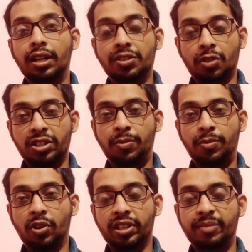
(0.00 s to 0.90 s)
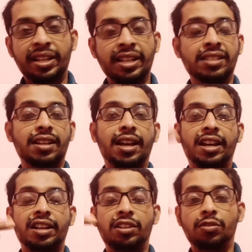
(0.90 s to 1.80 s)
scholarship documents
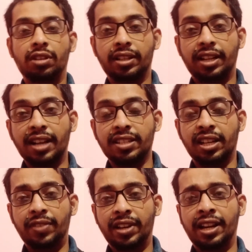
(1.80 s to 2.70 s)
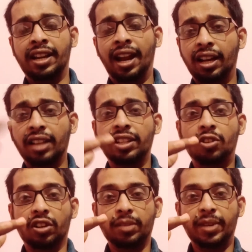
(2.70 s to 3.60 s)
and your caste certificate and other
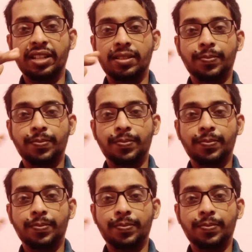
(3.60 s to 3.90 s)
documents.